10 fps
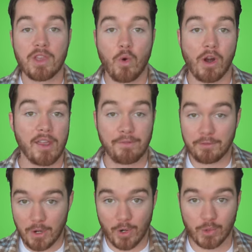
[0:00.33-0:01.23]
that you are a
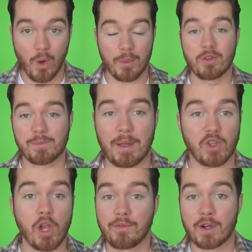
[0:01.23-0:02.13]
50 year old woman who
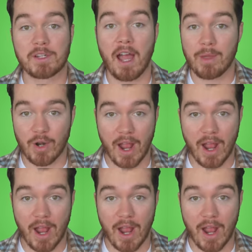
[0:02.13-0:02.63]
spends all of her time in her